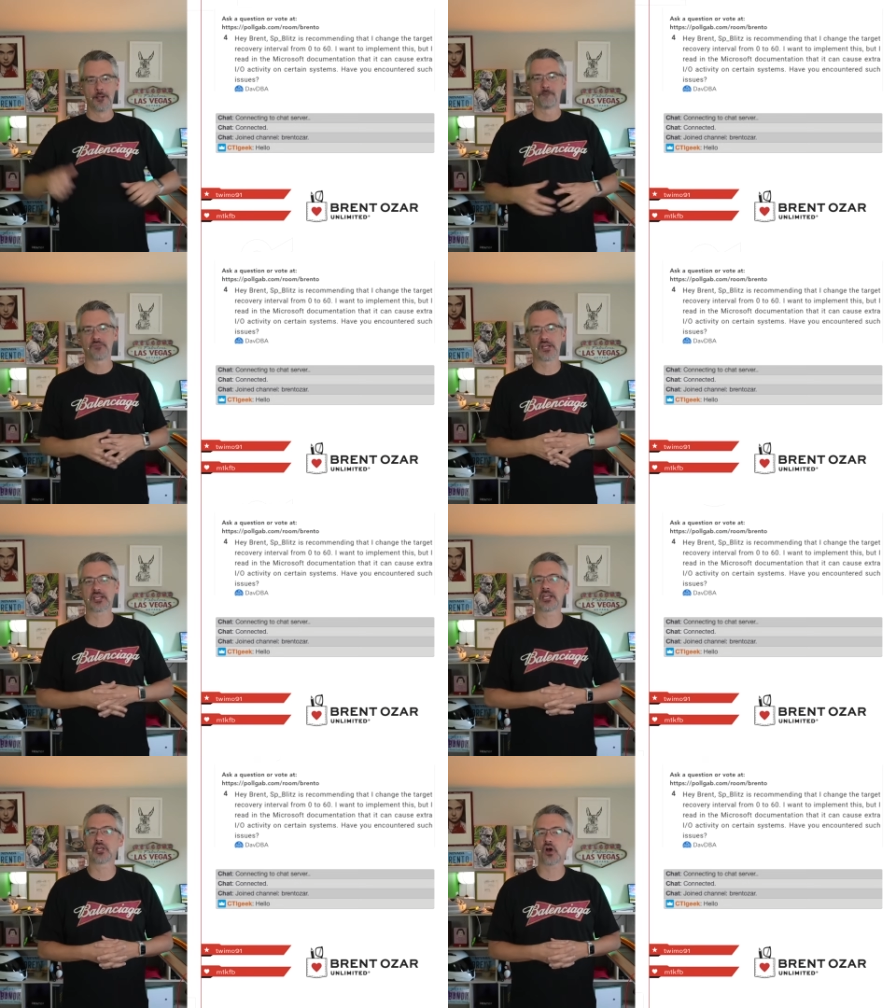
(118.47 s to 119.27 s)
that
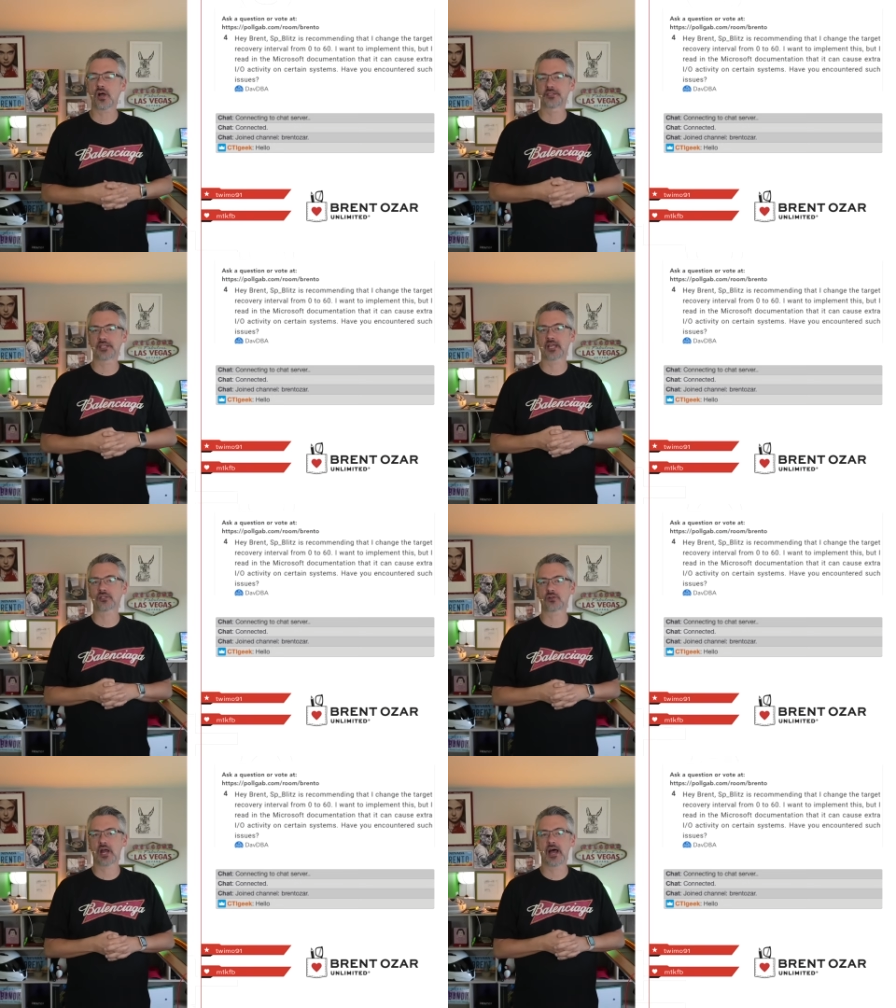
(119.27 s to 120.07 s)
it can cause
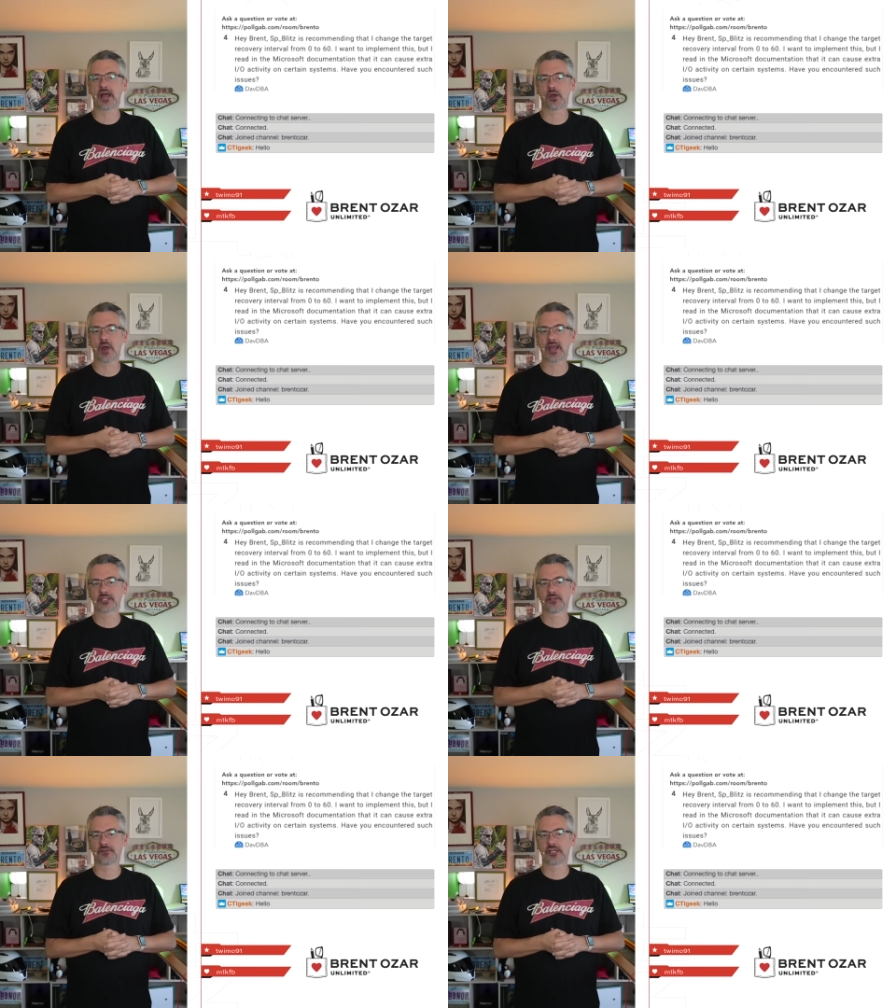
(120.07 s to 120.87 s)
extra I O
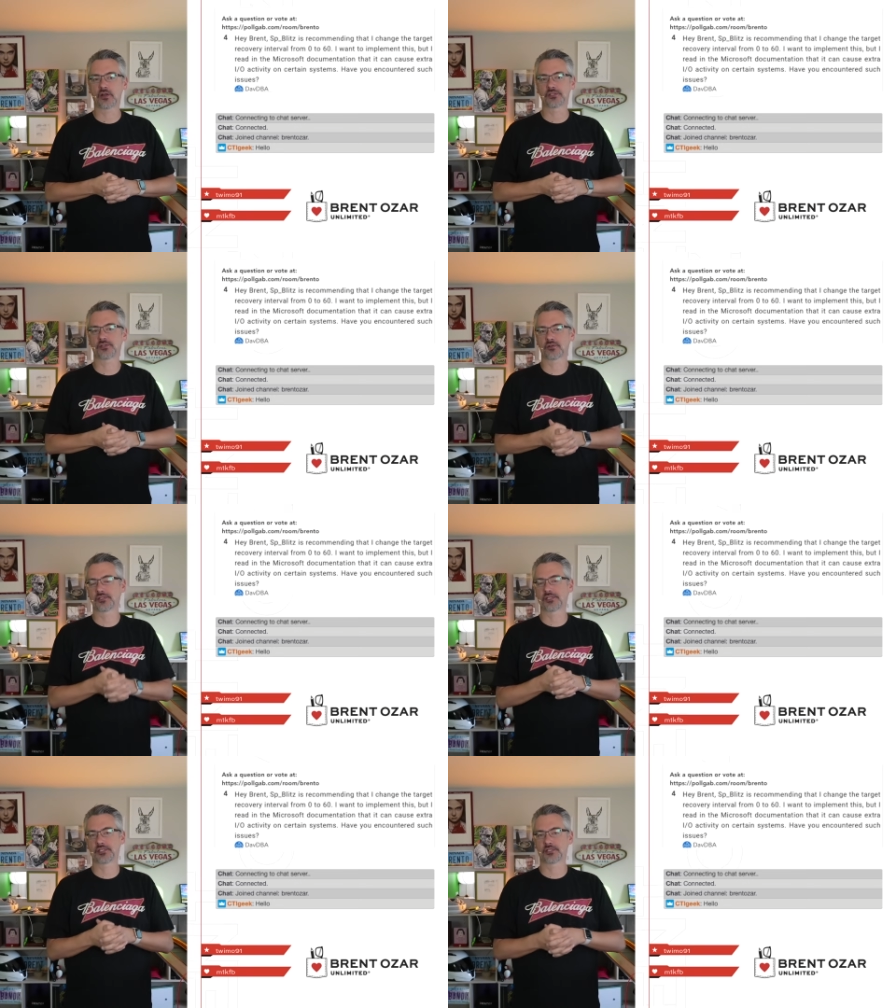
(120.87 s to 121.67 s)
activity on
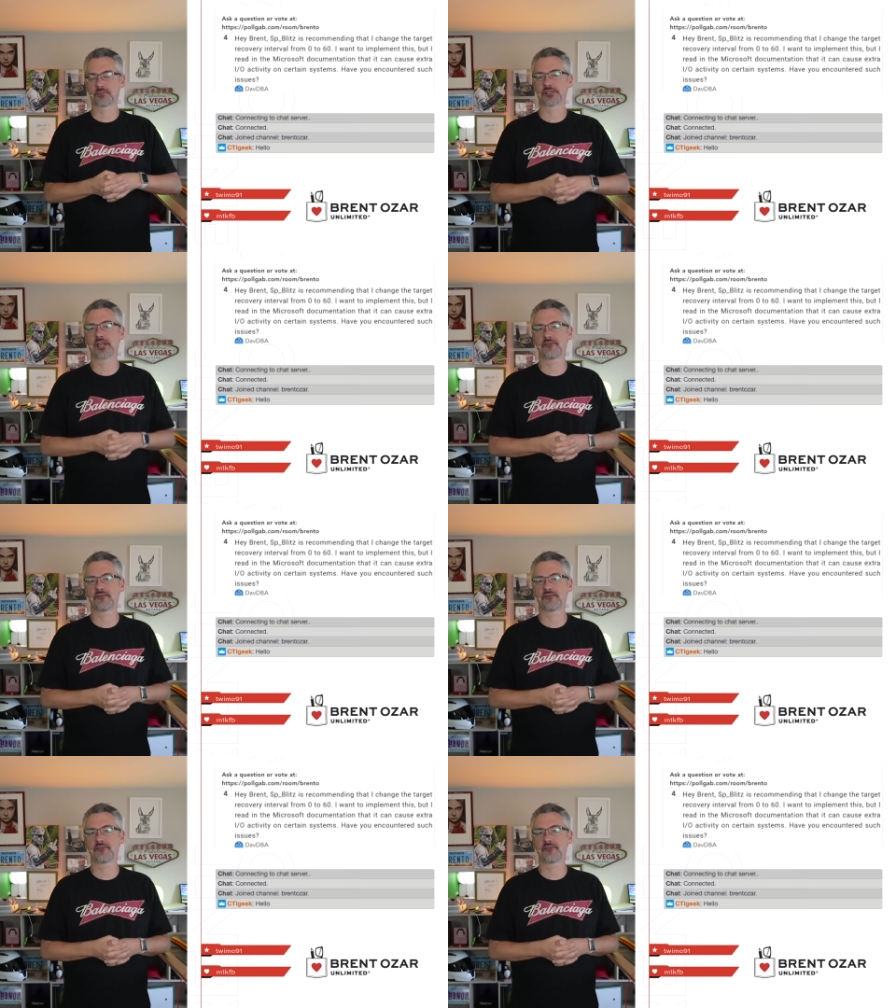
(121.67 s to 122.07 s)
certain systems.